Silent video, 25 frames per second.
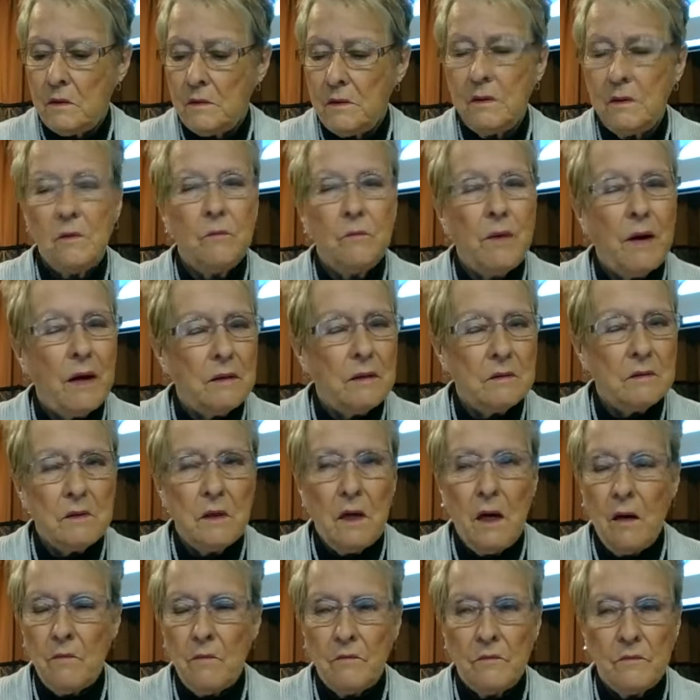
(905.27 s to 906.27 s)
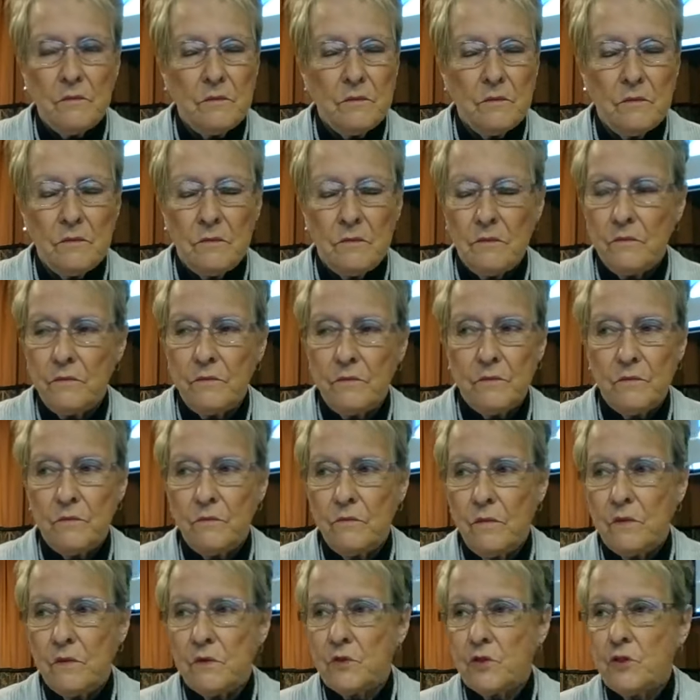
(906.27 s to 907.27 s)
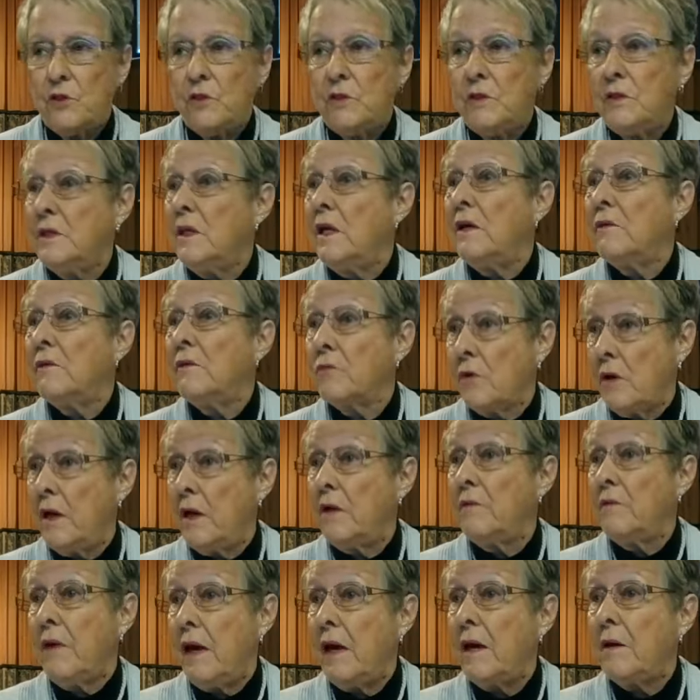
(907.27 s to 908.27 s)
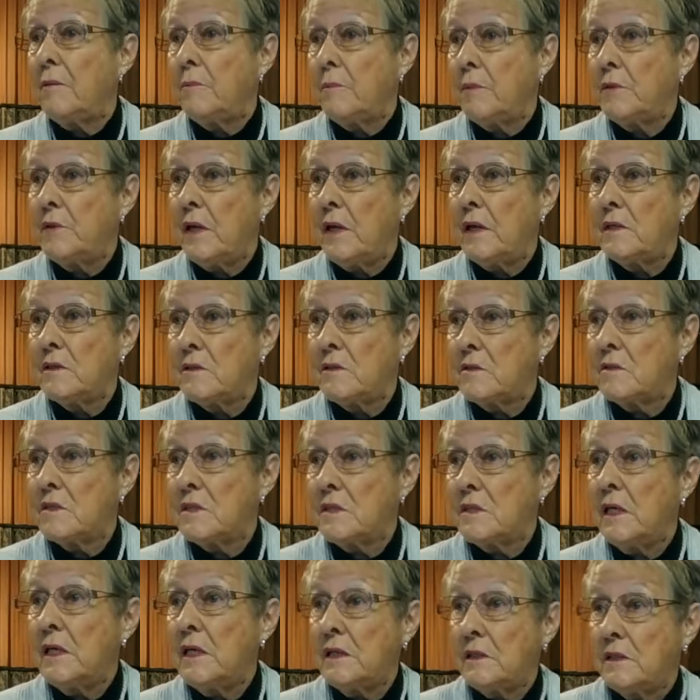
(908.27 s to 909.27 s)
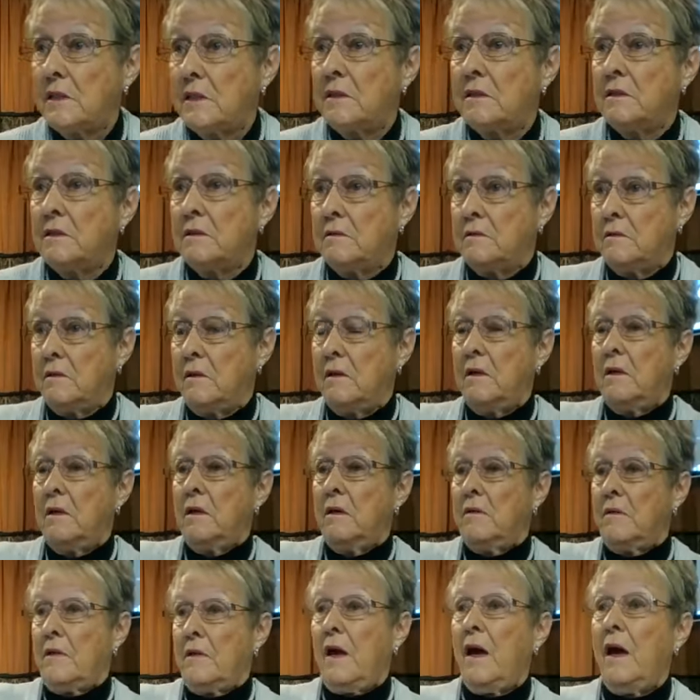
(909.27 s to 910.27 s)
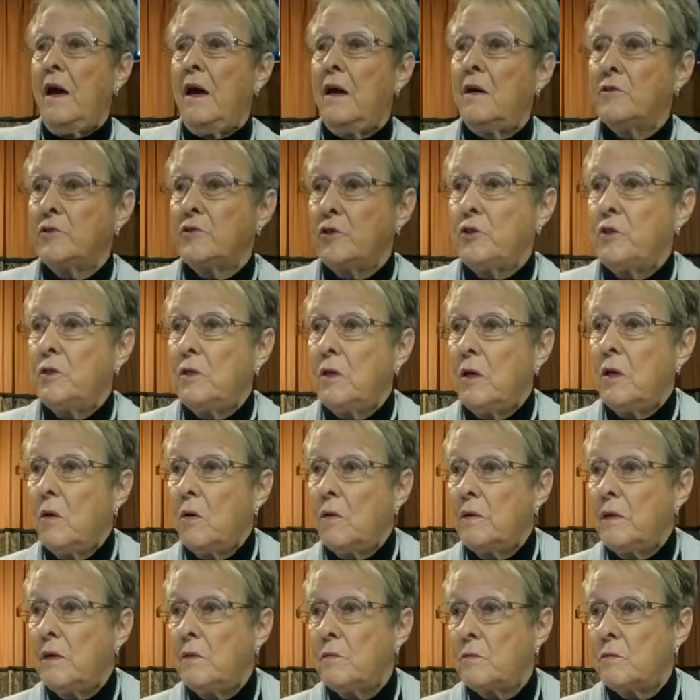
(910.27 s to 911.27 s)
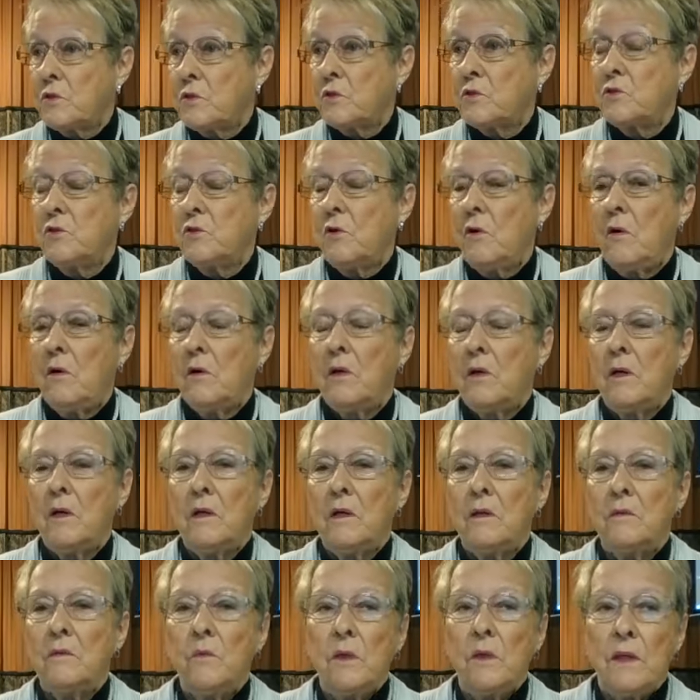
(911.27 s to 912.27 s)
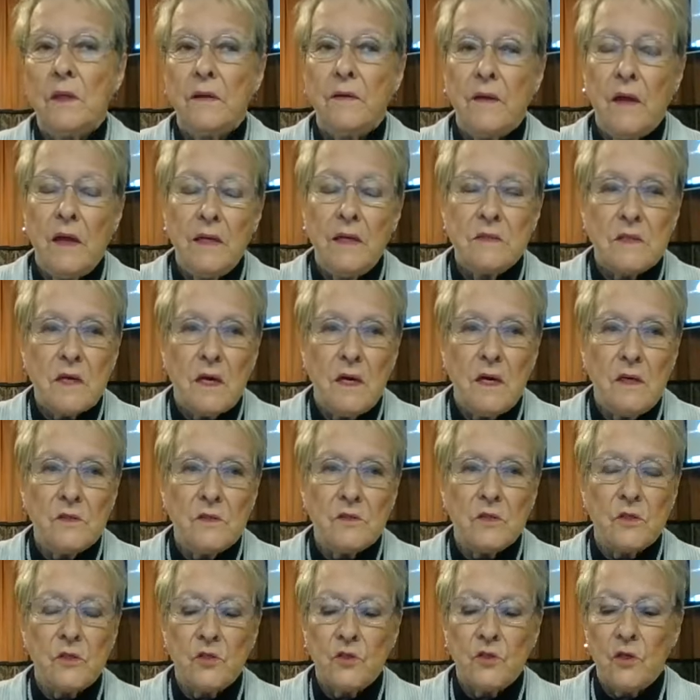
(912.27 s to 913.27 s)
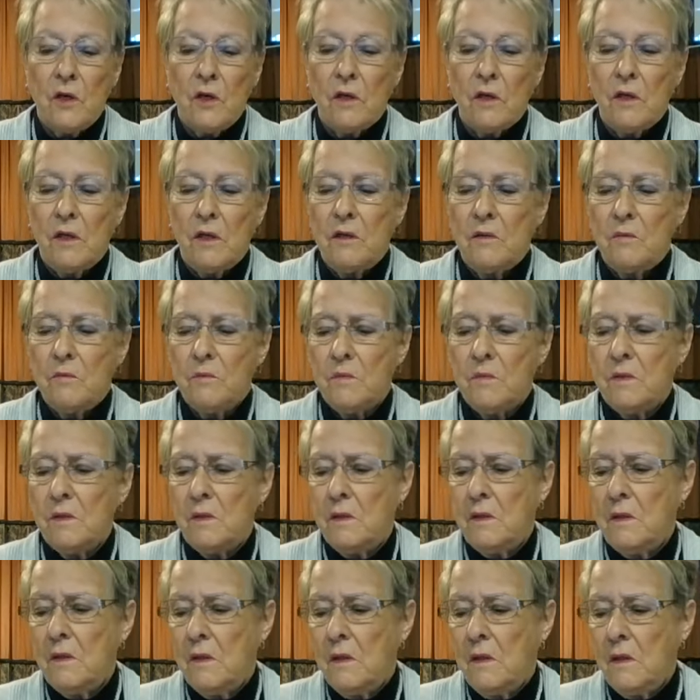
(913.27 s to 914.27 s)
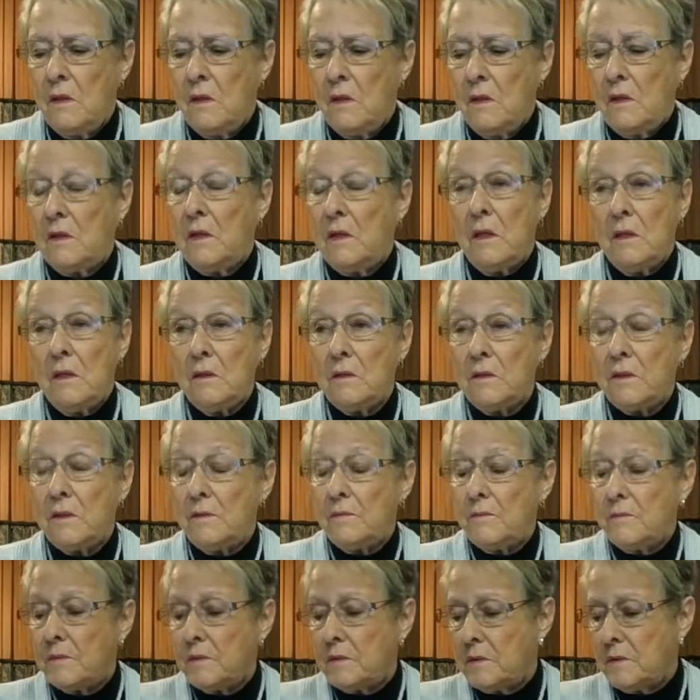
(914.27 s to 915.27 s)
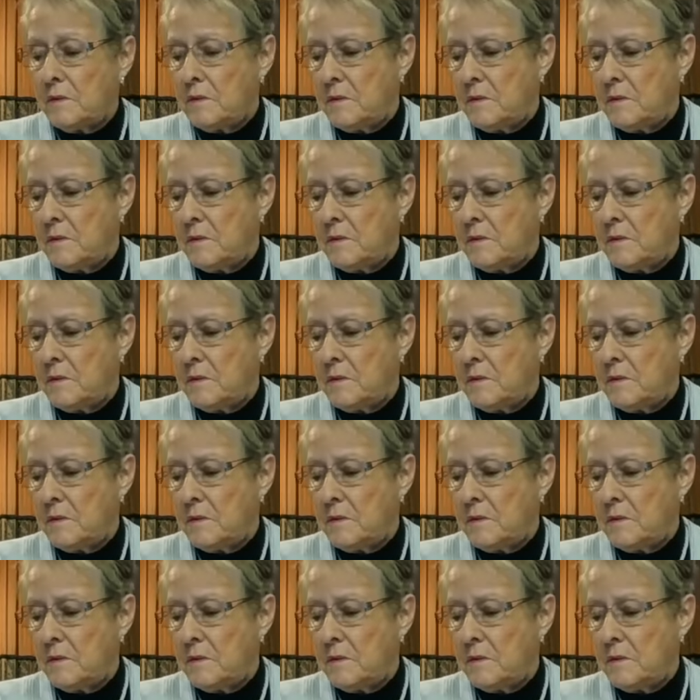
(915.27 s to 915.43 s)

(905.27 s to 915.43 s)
You know, by not, it should never have happened. They sneaked in the house, you know, and it was a shotgun. Well, his cousin shot him, killed him.